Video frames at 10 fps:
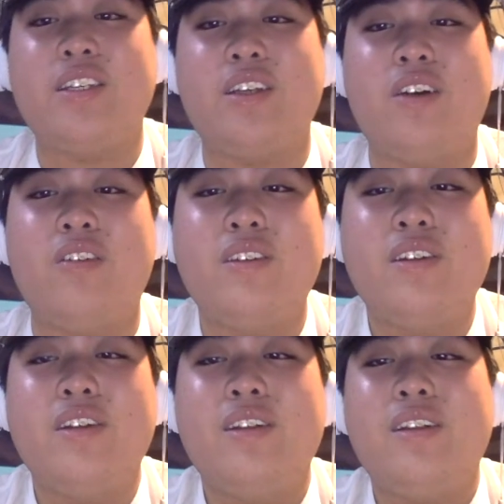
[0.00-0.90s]
So
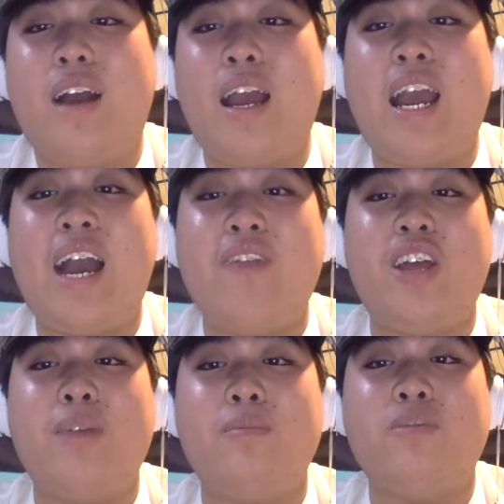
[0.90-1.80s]
I have
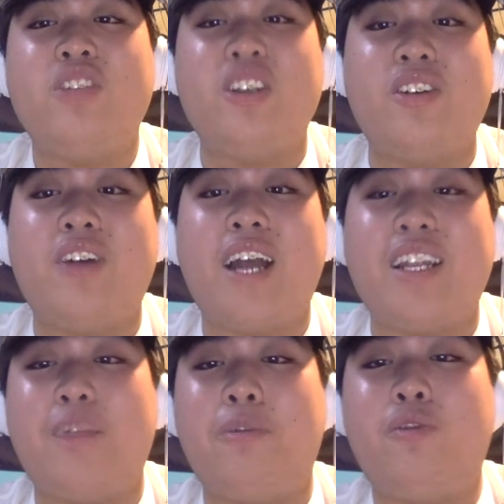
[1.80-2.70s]
them still at the
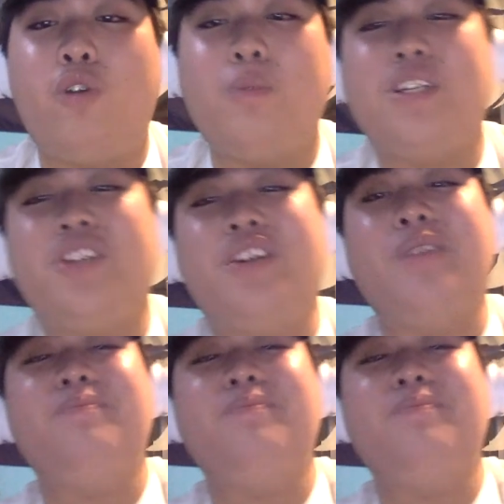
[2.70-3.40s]
number 4 position.